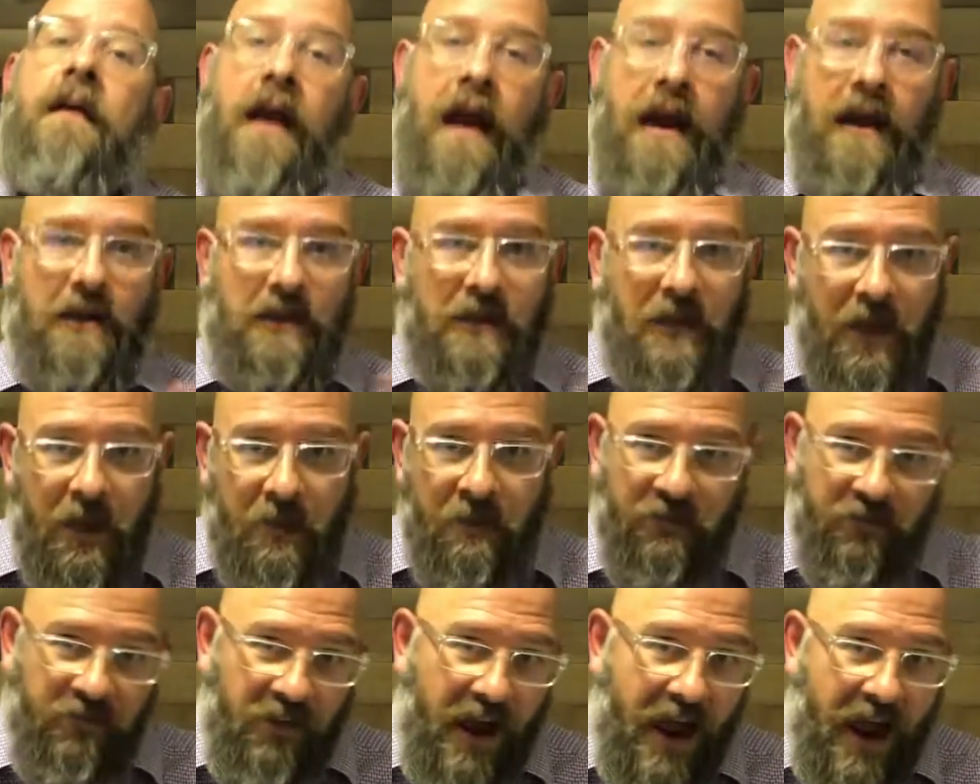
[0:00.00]
a
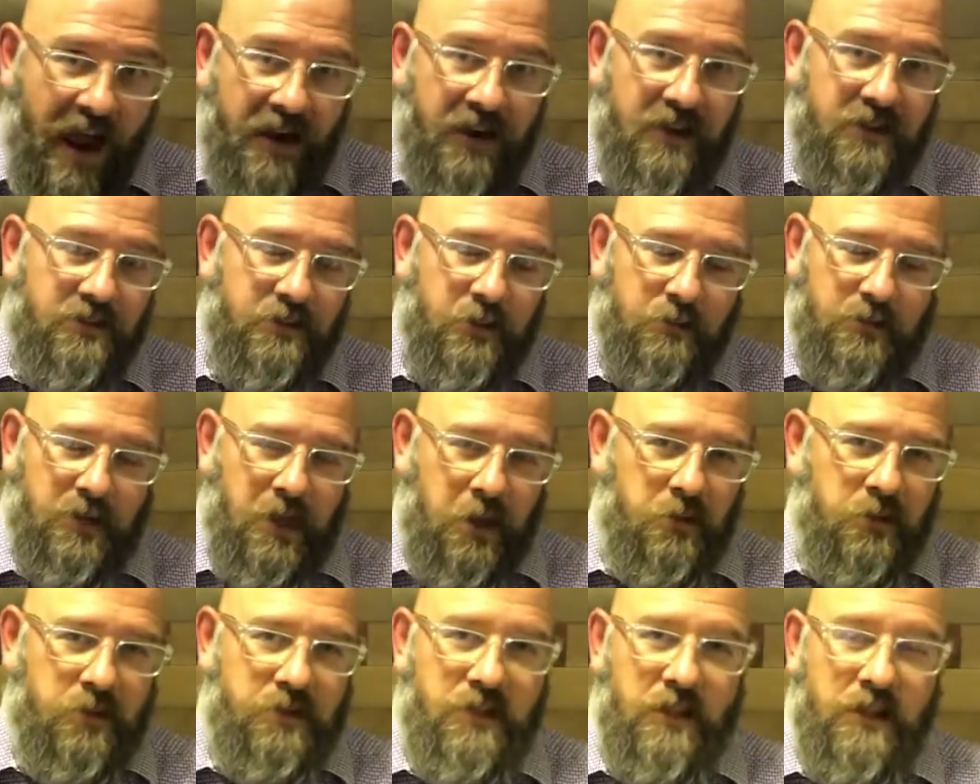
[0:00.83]
limb-fact, as
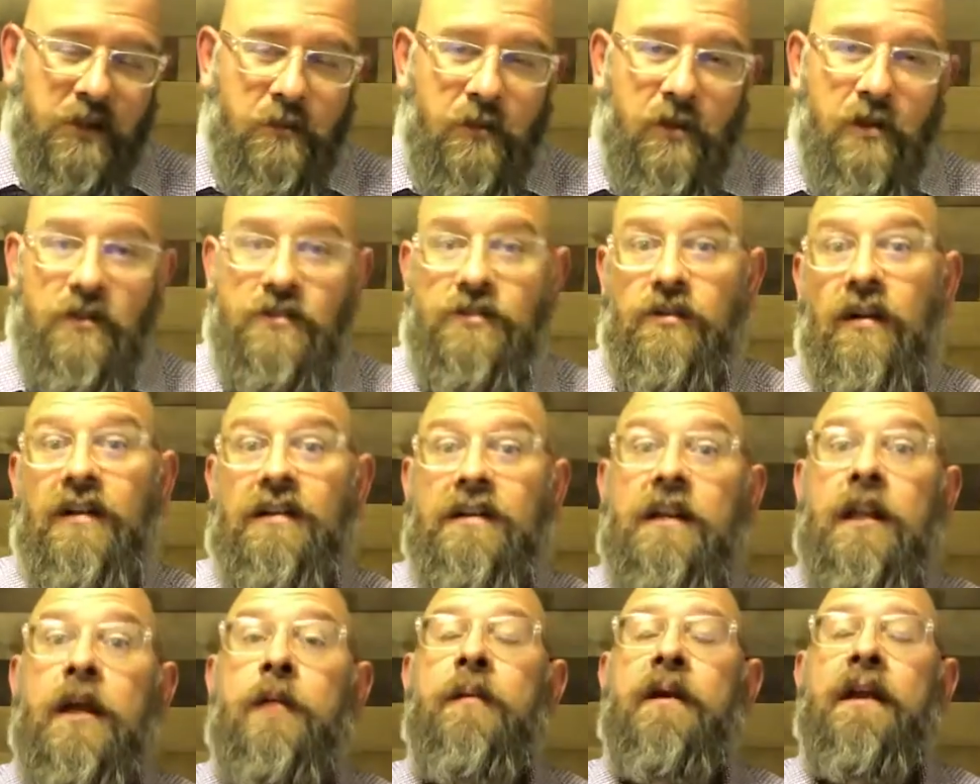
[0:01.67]
sometimes you say in the military, a
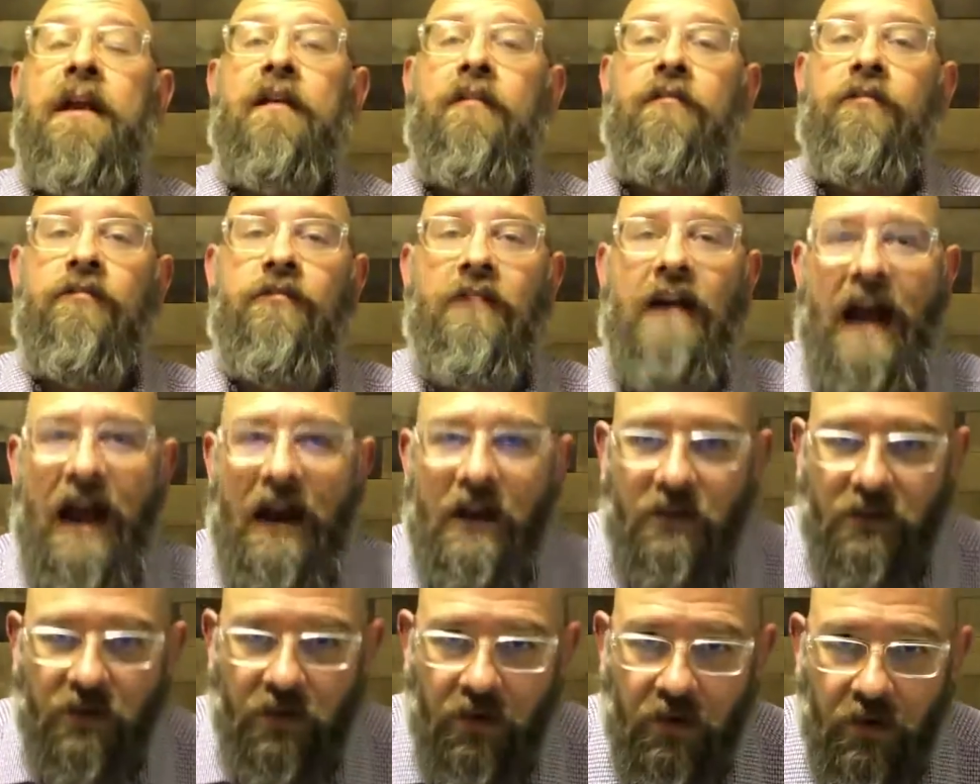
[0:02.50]
limiting
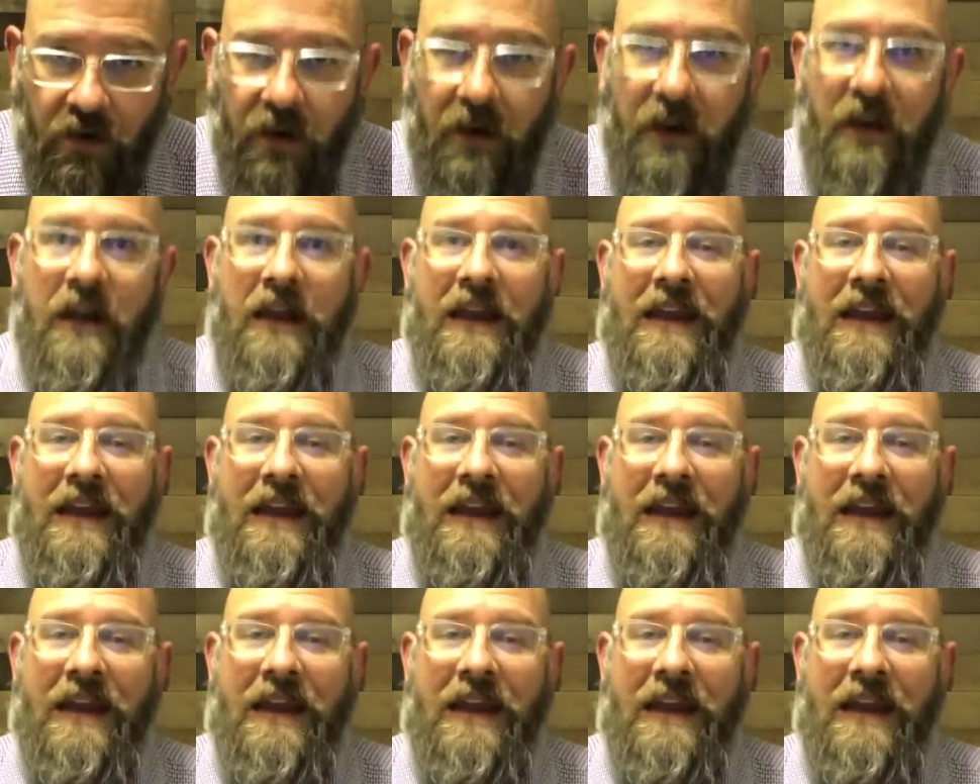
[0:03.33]
factor